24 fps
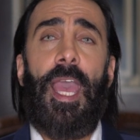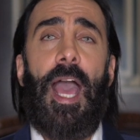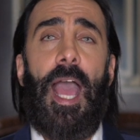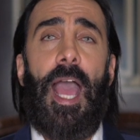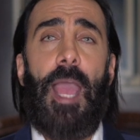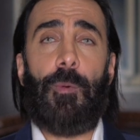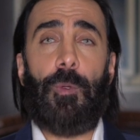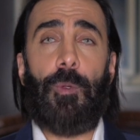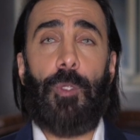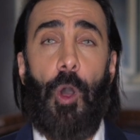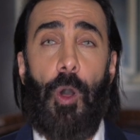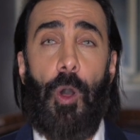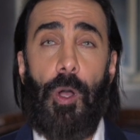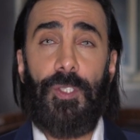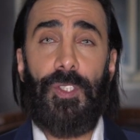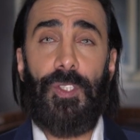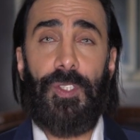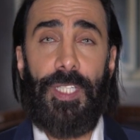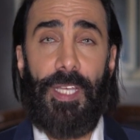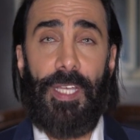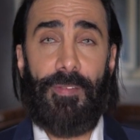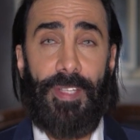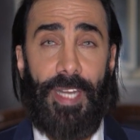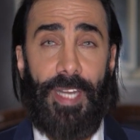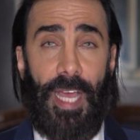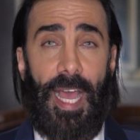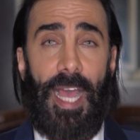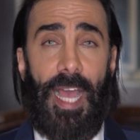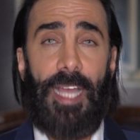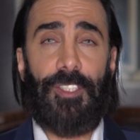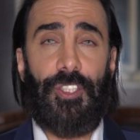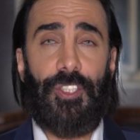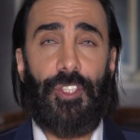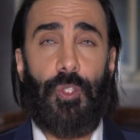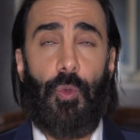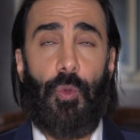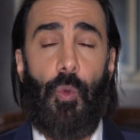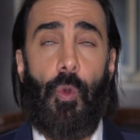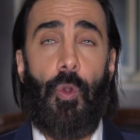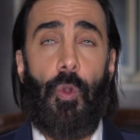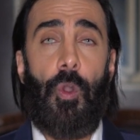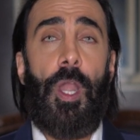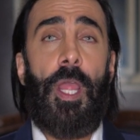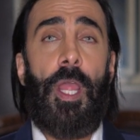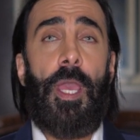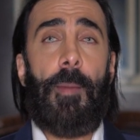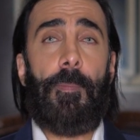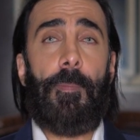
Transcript: I will also give it a high score,